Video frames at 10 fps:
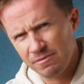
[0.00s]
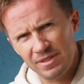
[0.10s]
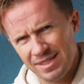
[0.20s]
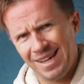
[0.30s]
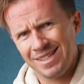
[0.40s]

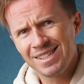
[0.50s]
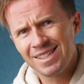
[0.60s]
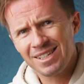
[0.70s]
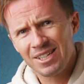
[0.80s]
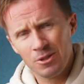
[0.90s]

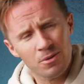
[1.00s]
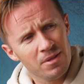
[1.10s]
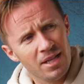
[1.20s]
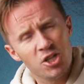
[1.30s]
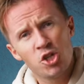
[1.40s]
fantastic, you know,
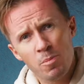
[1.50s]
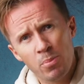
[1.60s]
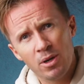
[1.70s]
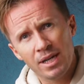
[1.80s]
cheaper,